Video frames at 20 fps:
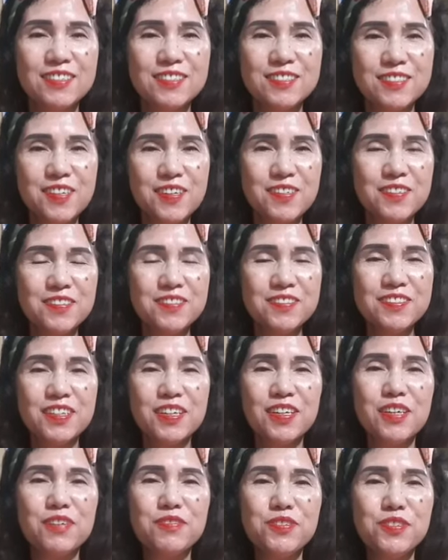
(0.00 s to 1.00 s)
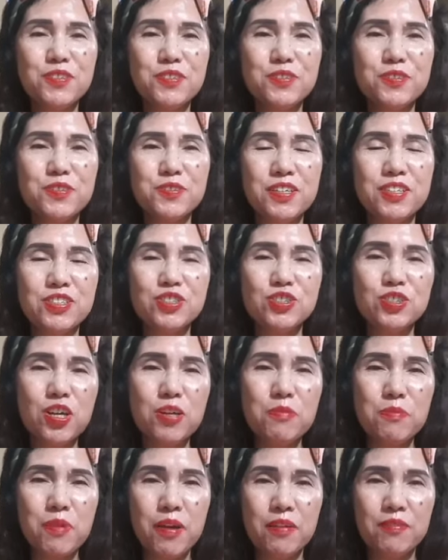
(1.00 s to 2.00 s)
So if you
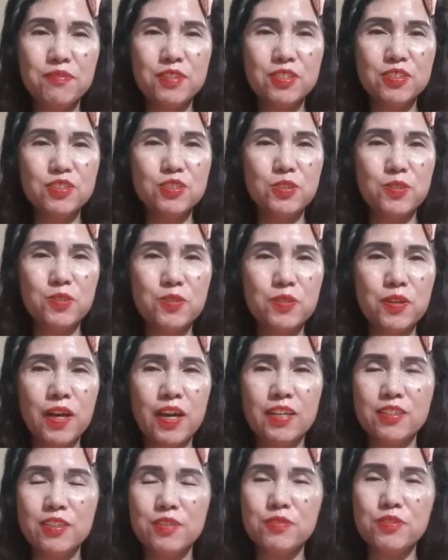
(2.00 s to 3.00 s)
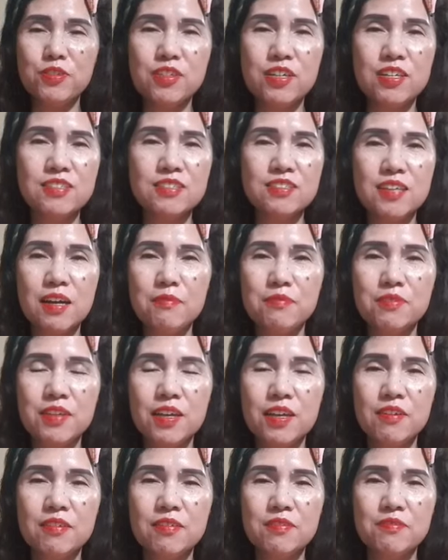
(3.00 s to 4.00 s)
enjoy my video and if you learn
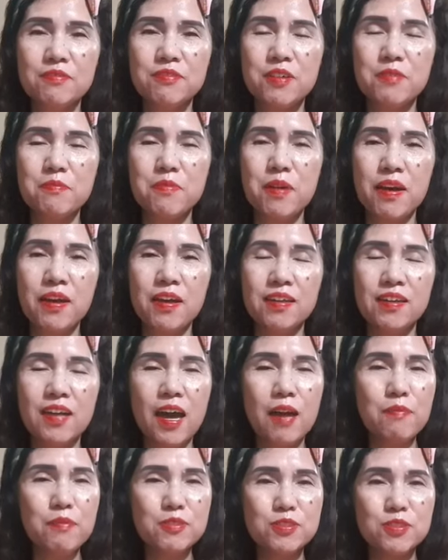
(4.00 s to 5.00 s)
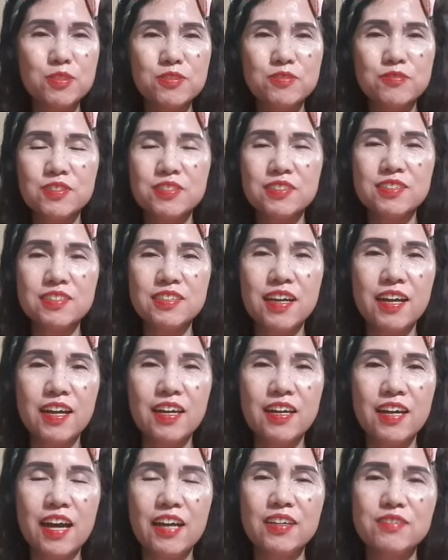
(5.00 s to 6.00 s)
something from my episode for
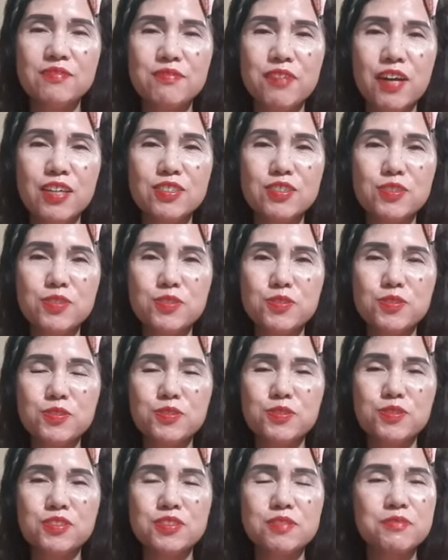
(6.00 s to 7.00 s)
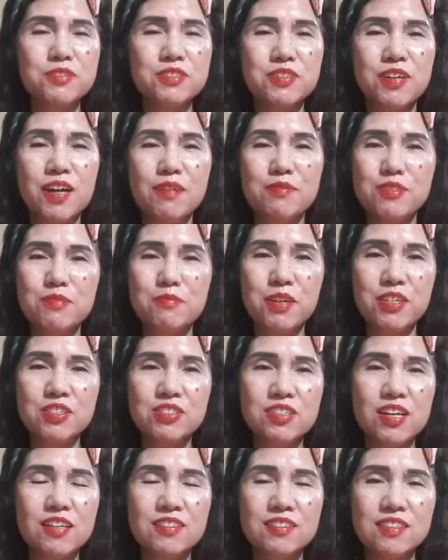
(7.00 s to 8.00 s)
today, I invite you to subscribe to my
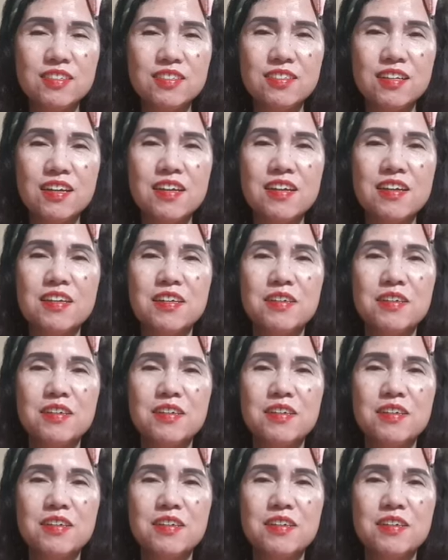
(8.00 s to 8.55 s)
channel.